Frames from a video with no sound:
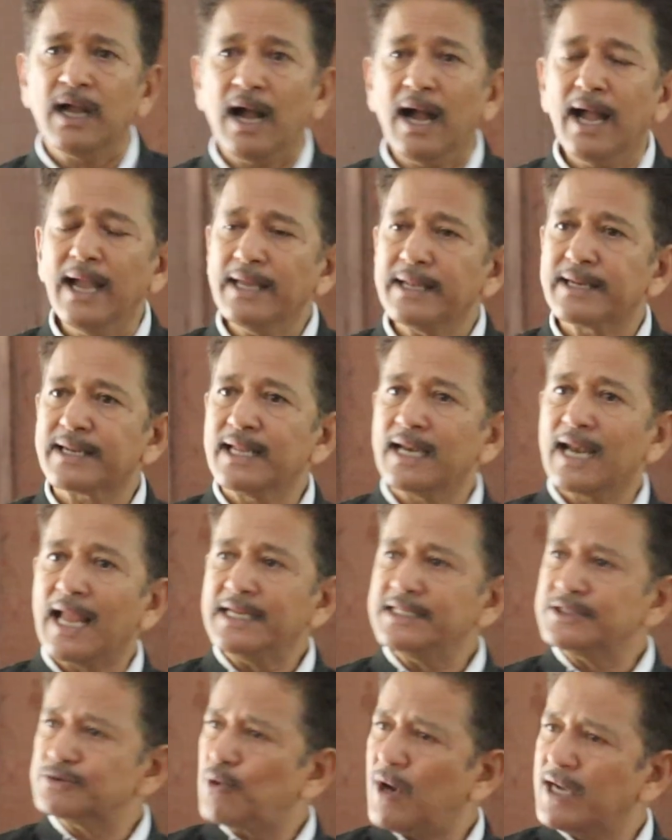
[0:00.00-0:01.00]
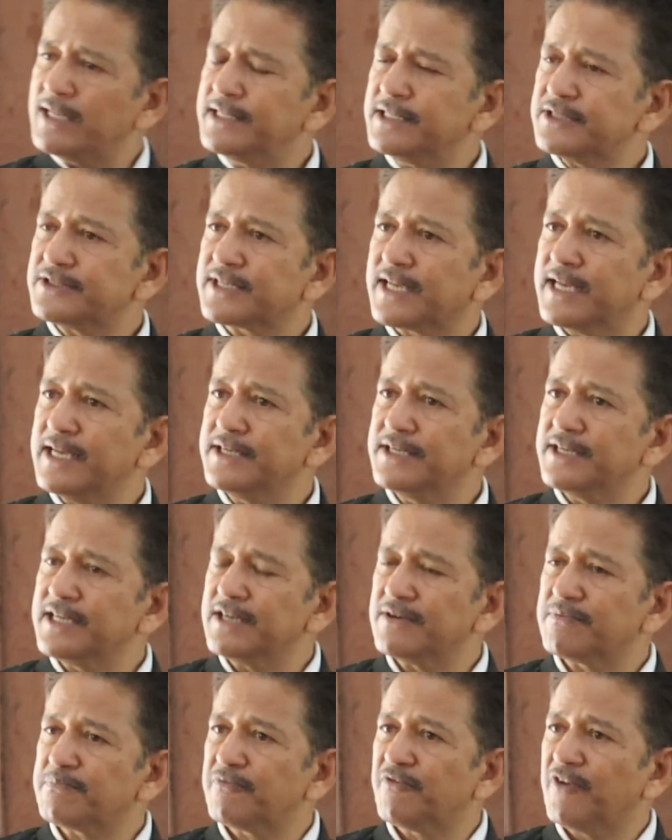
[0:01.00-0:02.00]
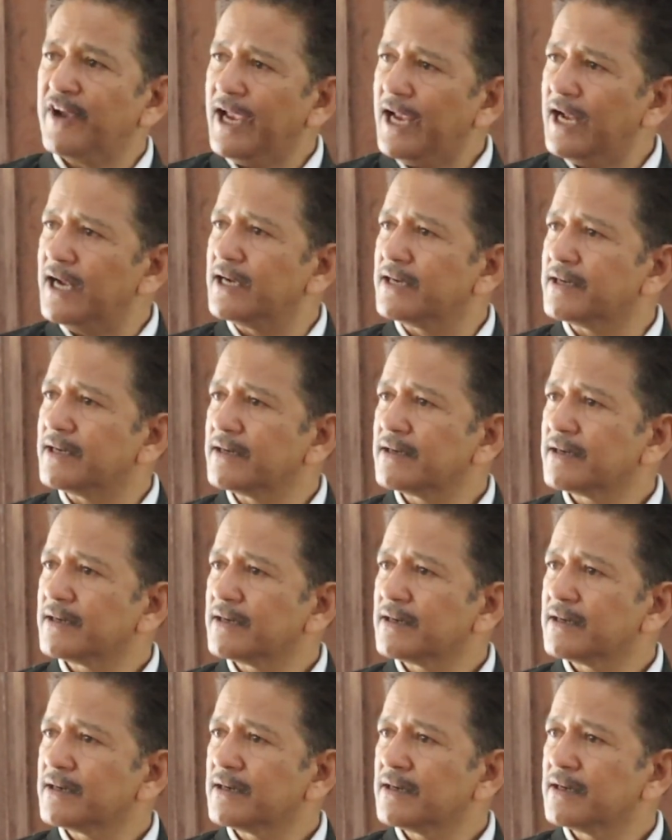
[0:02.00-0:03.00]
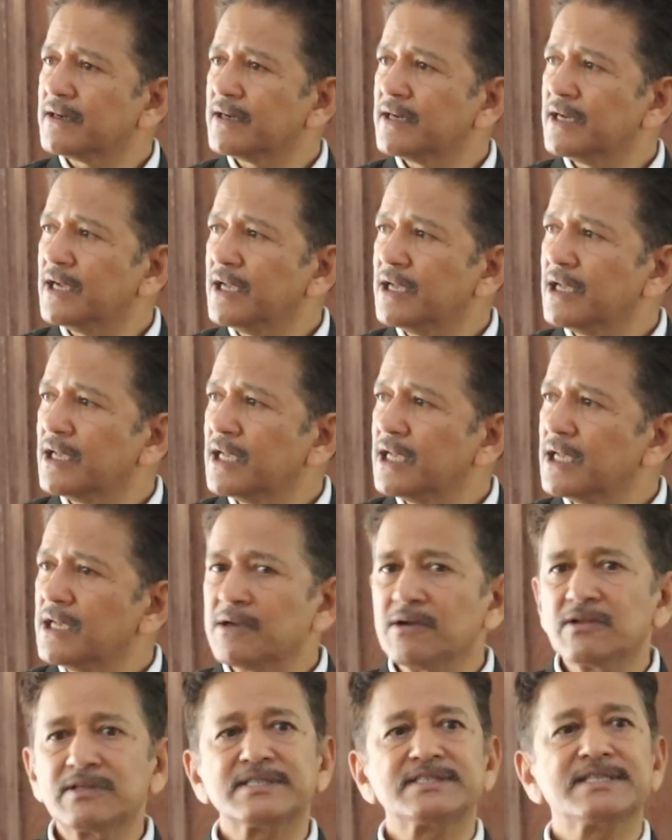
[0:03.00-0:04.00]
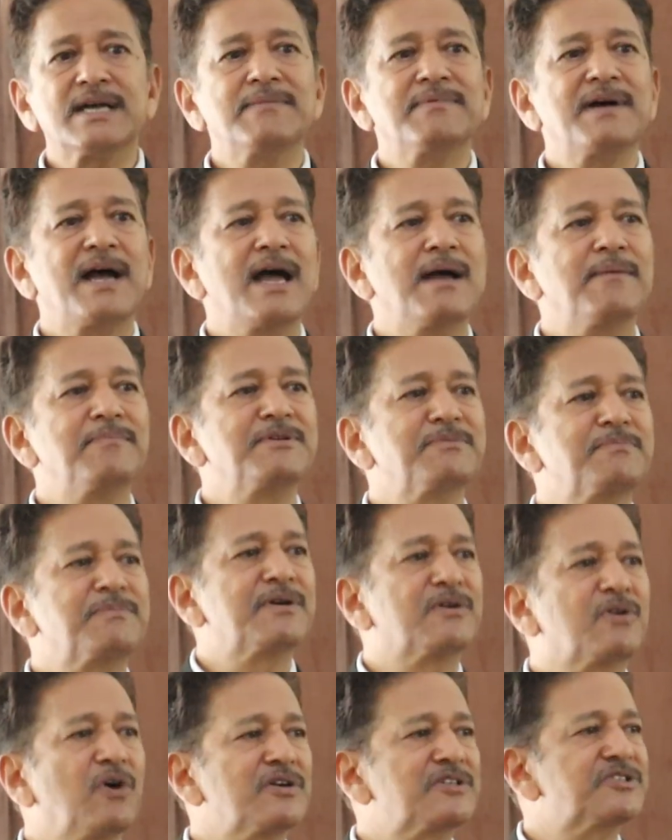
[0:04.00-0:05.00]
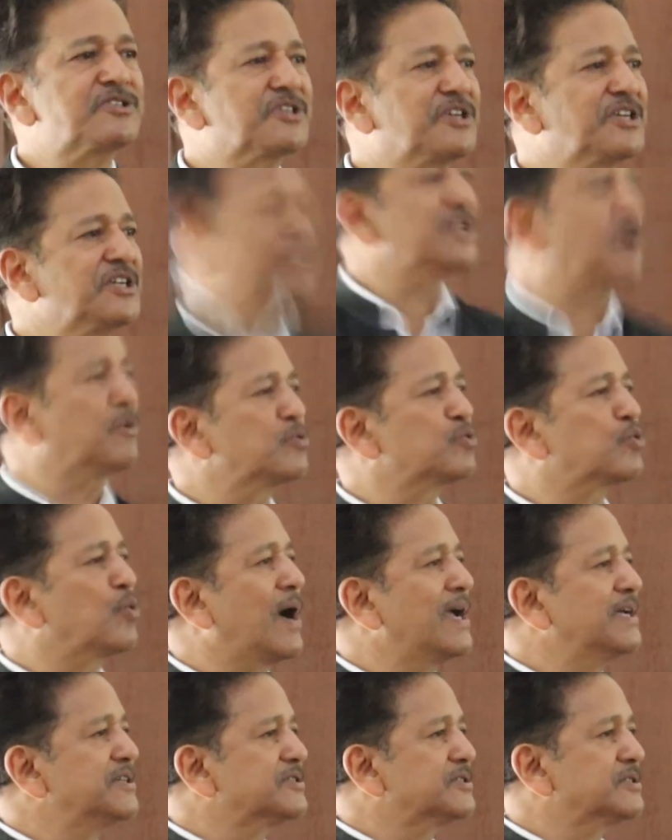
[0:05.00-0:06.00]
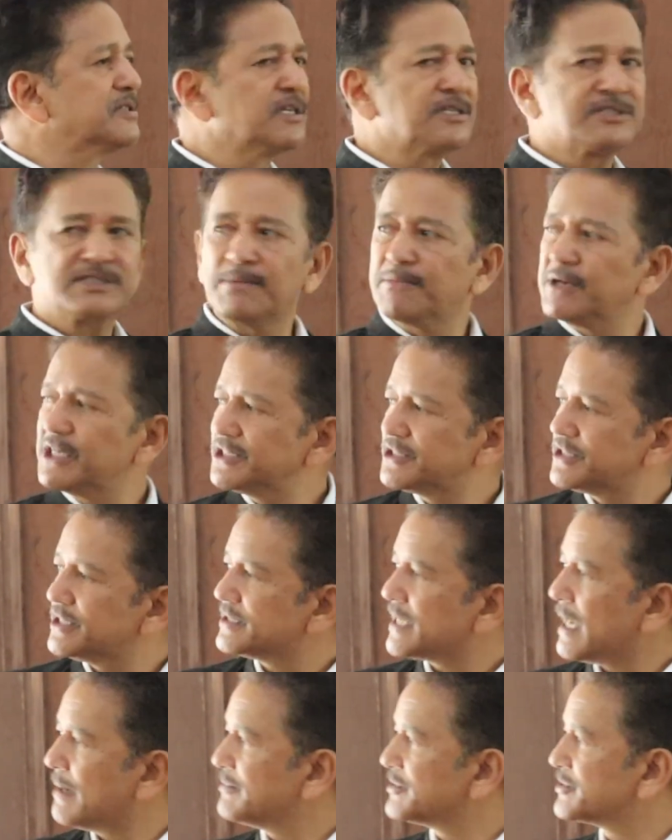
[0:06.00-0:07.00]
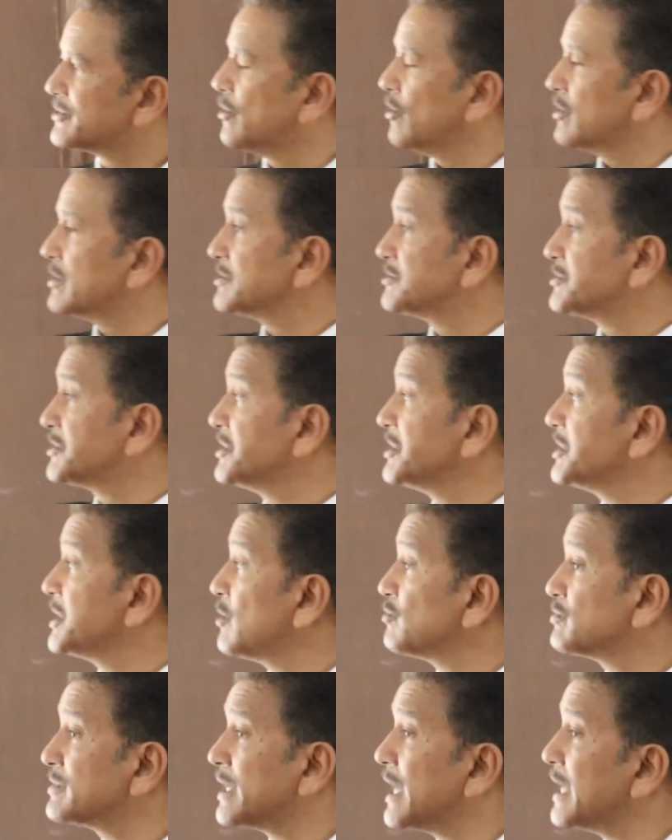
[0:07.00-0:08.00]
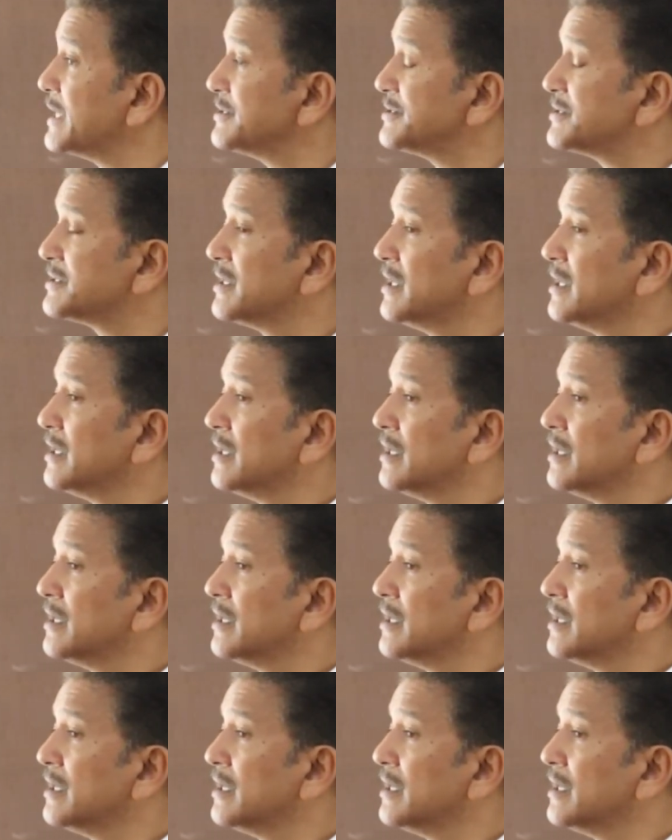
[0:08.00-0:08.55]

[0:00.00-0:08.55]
I realized why this candidate failed. Also, Sahib, I have got screened out twice. Somebody says I have got screened out thrice.